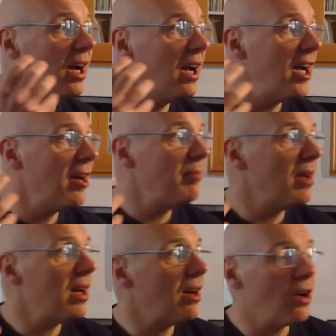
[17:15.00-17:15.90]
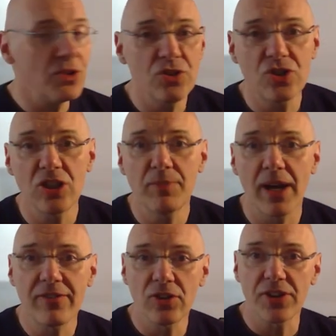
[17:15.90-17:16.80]
on YouTube,
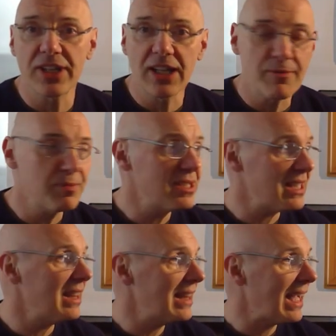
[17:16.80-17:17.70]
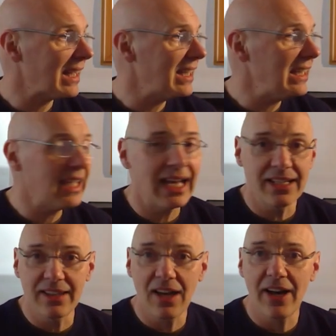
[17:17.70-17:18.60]
I've got the accompaniments in that key and
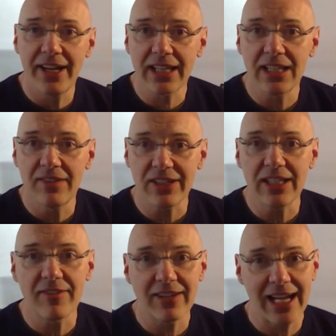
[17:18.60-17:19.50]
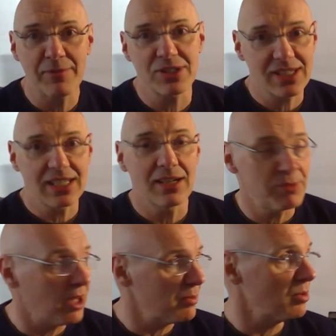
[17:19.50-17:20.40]
in the higher key of E flat, which is the key I
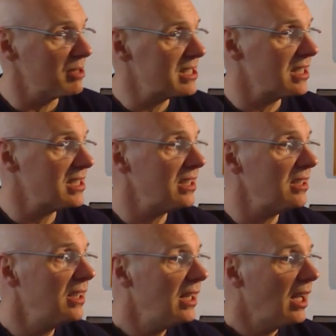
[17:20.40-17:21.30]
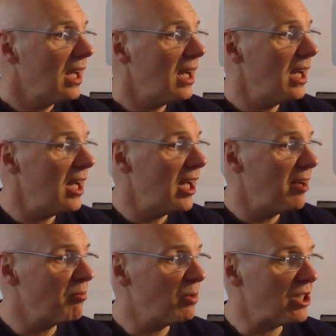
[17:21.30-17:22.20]
would normally sing it in.
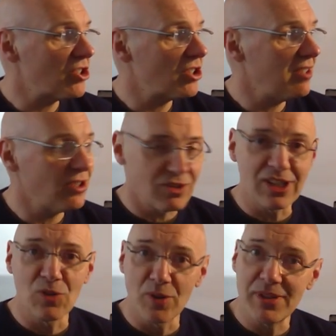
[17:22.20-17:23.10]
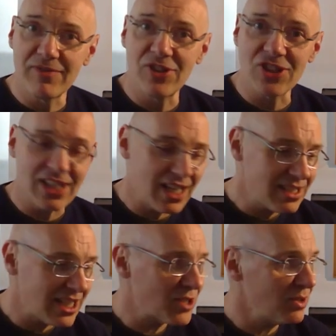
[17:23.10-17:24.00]
Which, if you're doing the ornamented version at the end,
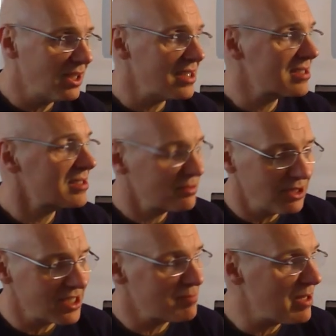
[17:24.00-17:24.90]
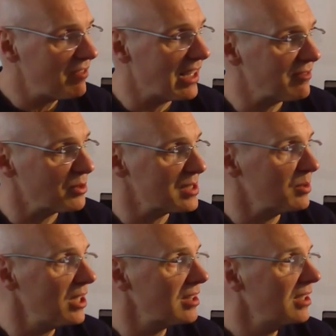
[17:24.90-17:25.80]
takes you to a nice B flat for what it's
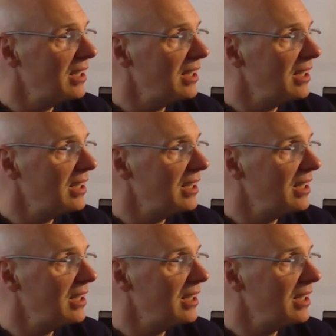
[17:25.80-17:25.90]
worth.